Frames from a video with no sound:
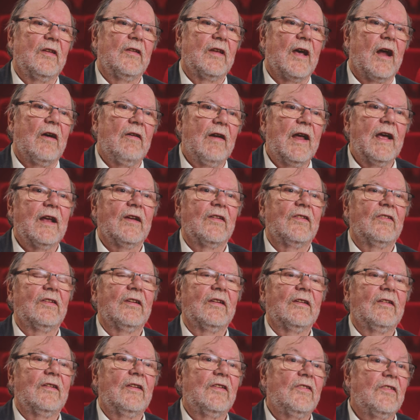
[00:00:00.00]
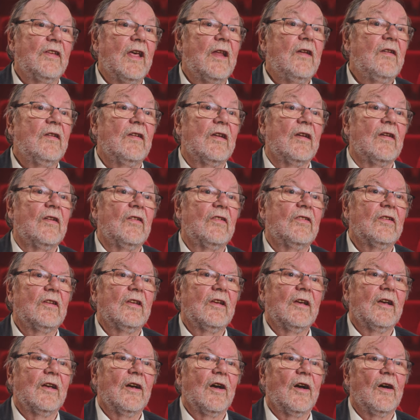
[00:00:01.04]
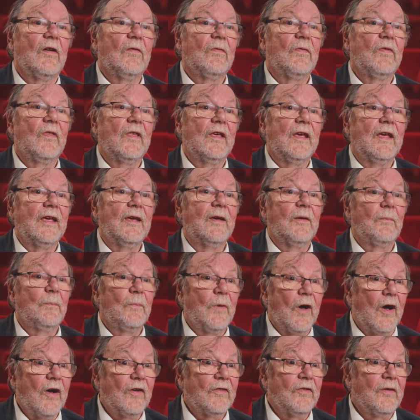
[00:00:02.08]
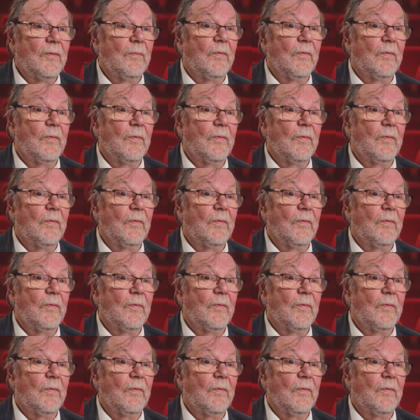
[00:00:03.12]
a direct descendant of the Parks